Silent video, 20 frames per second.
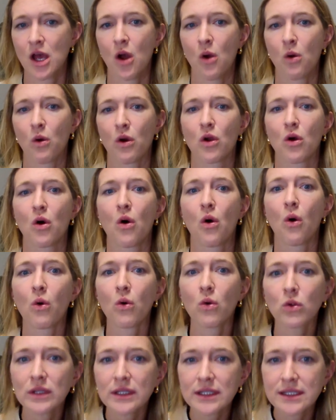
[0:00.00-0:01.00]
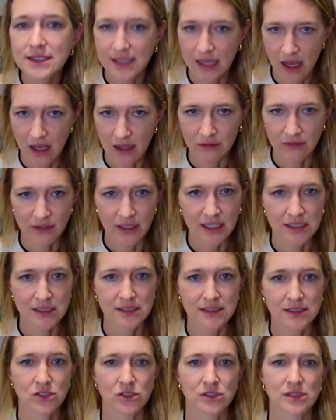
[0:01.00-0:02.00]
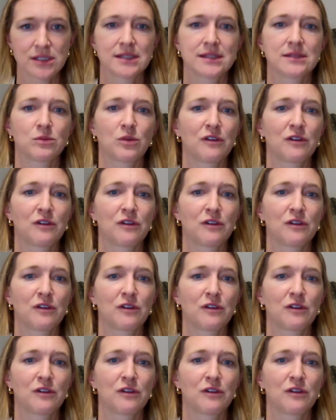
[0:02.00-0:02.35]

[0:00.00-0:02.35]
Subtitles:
or cold intolerance,